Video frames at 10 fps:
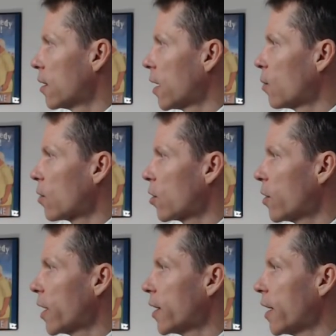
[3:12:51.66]
I will go
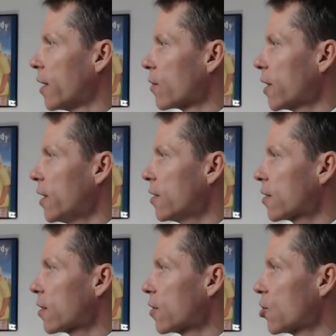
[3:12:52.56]
ahead and
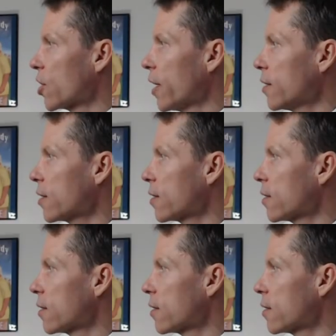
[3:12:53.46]
release the chest.